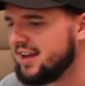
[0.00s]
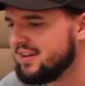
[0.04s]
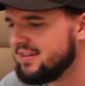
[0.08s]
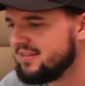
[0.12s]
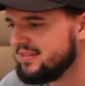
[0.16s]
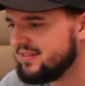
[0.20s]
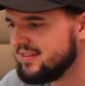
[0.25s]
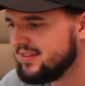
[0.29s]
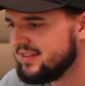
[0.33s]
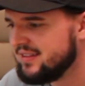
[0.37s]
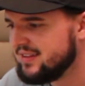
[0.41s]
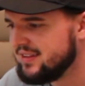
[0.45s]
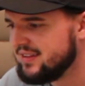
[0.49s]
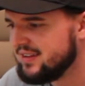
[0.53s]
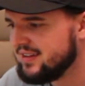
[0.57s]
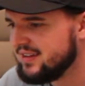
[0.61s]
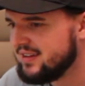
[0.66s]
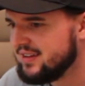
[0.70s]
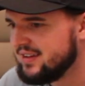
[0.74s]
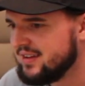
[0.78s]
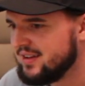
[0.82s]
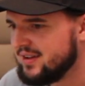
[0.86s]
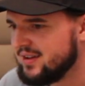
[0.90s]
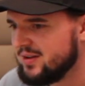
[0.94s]
I
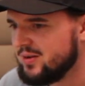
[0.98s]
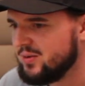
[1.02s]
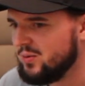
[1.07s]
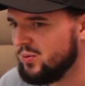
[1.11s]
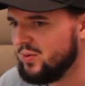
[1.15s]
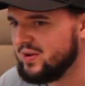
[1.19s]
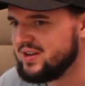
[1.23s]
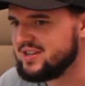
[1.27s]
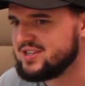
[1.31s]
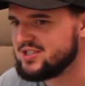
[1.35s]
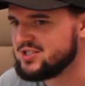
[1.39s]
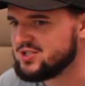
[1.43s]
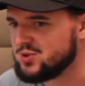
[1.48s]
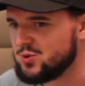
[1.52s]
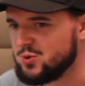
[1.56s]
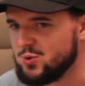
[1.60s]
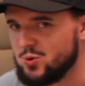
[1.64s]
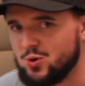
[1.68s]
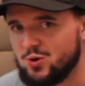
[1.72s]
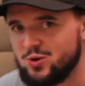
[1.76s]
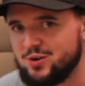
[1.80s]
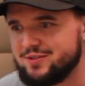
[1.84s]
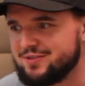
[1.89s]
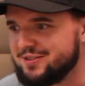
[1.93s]
went to
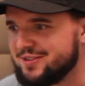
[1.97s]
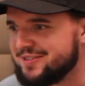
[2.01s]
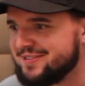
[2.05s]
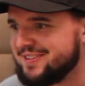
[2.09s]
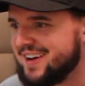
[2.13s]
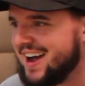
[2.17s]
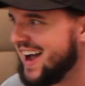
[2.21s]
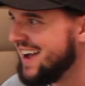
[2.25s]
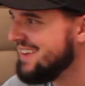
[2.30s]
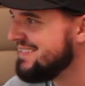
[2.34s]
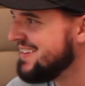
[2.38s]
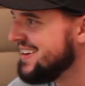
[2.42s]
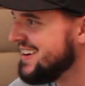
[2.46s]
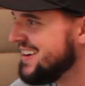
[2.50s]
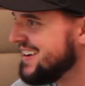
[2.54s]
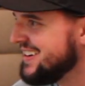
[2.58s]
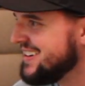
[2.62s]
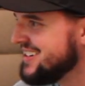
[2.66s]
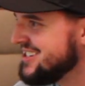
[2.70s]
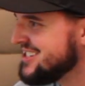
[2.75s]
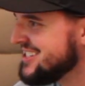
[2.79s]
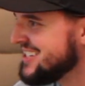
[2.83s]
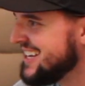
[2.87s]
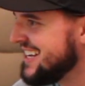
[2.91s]
school for 5
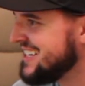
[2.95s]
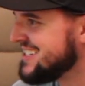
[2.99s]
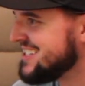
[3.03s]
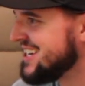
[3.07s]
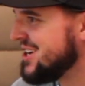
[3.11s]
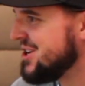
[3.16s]
years.